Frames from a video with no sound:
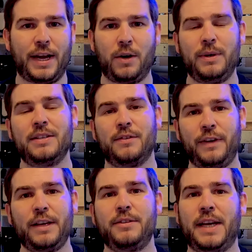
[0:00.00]
now, it's a
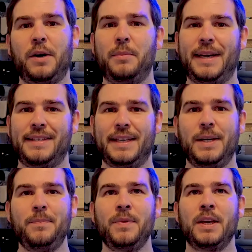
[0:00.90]
veil-tail
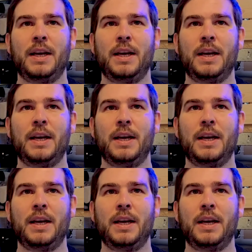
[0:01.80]
Betta.